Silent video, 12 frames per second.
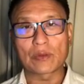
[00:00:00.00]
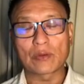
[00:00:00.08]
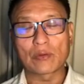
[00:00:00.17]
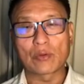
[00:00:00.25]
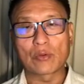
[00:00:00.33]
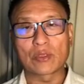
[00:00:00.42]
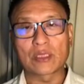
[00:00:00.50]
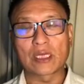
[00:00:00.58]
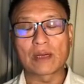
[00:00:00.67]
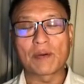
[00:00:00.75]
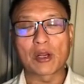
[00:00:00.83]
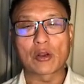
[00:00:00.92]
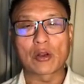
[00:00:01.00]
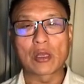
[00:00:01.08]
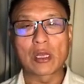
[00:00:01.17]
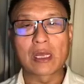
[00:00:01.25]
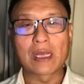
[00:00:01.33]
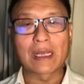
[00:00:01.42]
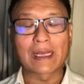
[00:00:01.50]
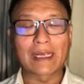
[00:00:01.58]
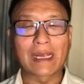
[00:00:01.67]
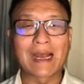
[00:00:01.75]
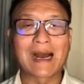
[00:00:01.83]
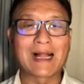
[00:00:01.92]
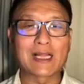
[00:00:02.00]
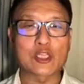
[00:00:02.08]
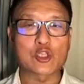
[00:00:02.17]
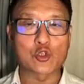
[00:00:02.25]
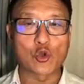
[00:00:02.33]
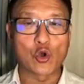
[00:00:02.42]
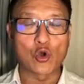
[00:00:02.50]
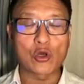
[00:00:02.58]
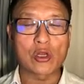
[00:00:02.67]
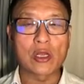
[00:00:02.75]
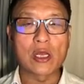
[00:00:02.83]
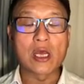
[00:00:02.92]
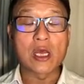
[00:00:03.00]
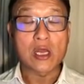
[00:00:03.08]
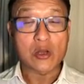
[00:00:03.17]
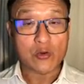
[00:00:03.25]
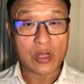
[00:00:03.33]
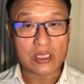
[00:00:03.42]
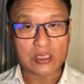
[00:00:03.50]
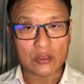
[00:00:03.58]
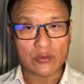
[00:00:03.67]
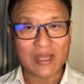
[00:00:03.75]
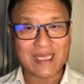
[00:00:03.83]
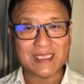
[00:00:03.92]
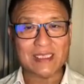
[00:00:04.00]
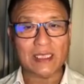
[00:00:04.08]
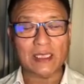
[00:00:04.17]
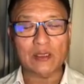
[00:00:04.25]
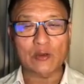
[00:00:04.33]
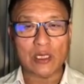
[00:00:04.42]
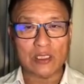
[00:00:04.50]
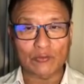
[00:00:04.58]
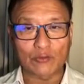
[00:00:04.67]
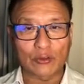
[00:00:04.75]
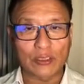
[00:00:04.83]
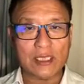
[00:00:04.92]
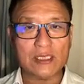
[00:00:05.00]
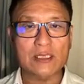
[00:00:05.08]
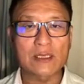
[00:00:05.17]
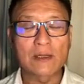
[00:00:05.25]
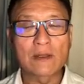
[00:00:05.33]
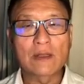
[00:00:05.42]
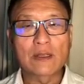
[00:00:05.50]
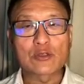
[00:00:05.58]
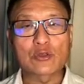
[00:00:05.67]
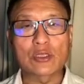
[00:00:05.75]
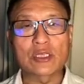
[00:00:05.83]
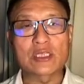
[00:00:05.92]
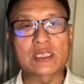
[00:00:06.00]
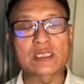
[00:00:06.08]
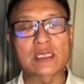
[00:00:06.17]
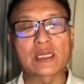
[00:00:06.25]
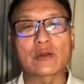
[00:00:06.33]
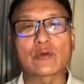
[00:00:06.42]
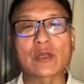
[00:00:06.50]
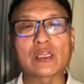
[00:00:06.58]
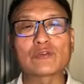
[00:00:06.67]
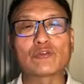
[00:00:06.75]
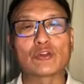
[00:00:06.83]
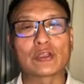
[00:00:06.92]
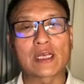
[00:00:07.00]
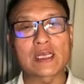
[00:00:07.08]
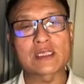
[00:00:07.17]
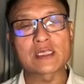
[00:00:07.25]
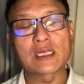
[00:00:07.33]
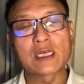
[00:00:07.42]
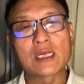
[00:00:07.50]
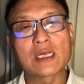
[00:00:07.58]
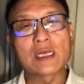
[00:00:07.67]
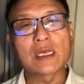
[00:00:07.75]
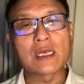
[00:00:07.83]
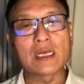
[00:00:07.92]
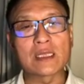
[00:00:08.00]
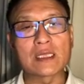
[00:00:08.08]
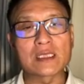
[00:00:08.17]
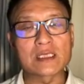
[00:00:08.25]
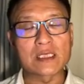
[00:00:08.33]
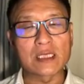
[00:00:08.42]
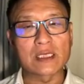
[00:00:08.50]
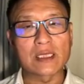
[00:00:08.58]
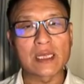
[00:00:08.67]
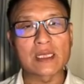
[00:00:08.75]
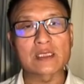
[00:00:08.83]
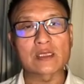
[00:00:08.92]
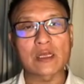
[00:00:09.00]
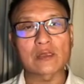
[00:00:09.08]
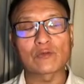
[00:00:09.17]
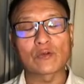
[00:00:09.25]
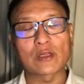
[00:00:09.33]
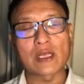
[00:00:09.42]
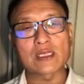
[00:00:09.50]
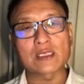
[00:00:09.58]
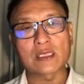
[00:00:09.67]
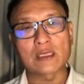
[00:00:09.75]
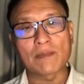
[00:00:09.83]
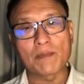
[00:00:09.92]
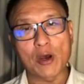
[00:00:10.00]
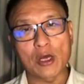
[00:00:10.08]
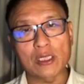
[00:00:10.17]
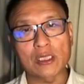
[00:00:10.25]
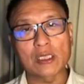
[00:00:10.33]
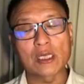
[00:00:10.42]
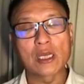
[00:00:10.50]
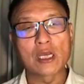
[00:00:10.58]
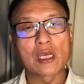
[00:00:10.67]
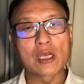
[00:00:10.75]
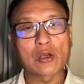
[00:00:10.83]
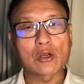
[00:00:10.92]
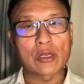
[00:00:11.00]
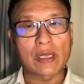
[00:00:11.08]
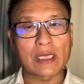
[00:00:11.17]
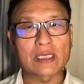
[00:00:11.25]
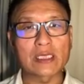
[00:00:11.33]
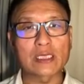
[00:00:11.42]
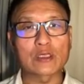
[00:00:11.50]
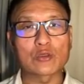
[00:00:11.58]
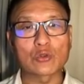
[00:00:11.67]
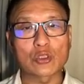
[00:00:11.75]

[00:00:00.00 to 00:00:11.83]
when we think about like a ngal so, rest, resting, restfulness. So this is that restfulness in the stillness, restfulness in the body, connecting to